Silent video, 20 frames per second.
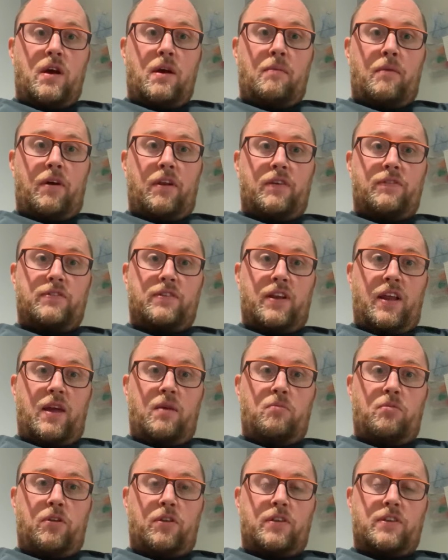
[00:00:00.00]
amount of
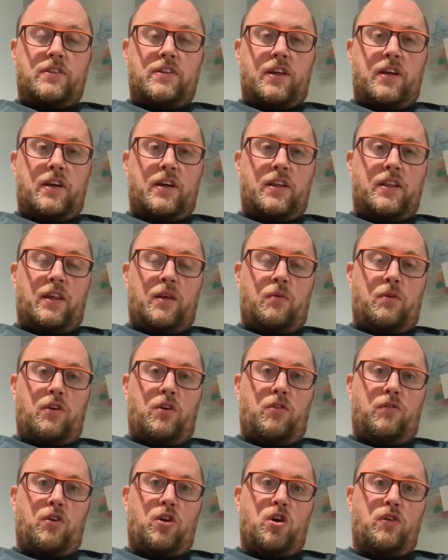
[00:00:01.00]
sleep, but I think when
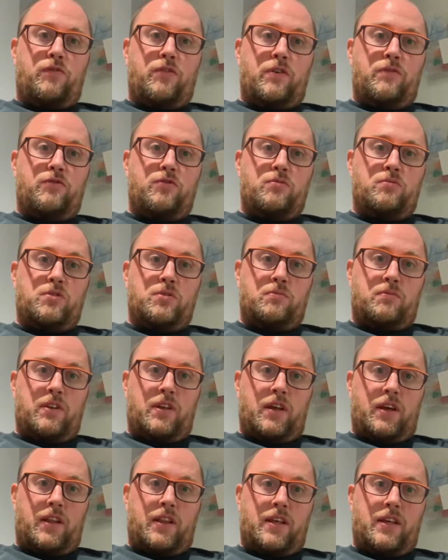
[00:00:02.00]
you're recovering from
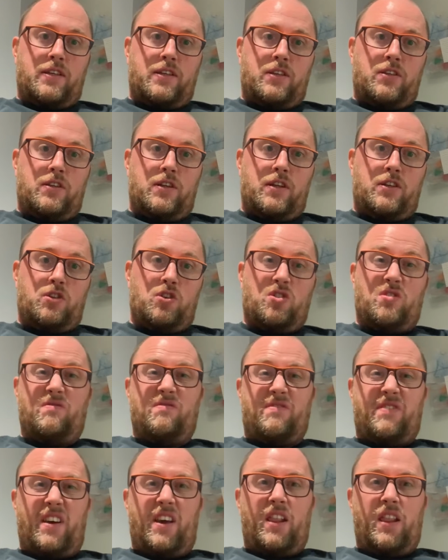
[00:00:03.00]
something like this, it
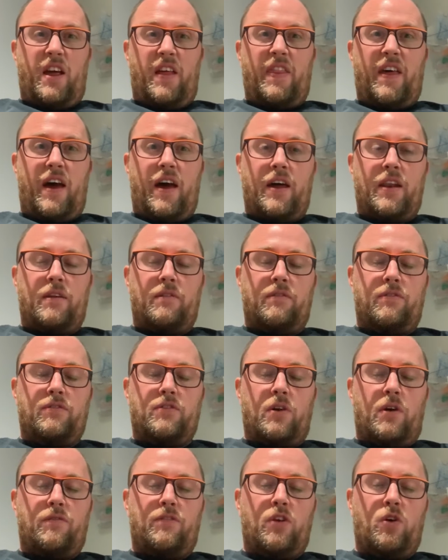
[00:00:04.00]
doesn't feel like that, and
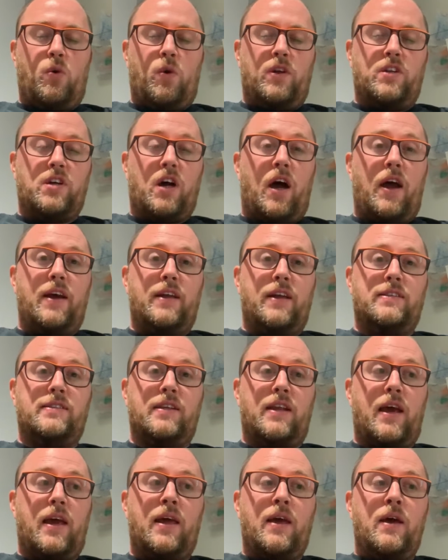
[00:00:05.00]
so I feel quite tired
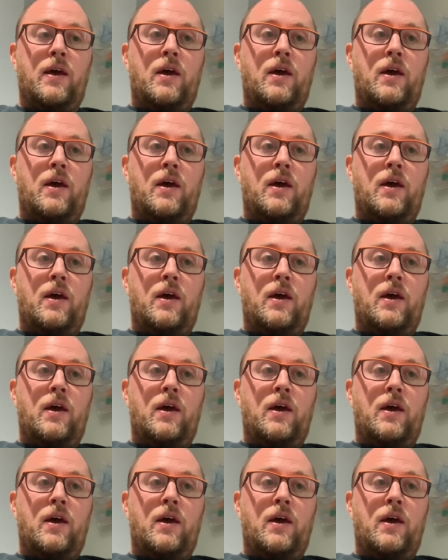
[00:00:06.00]
today.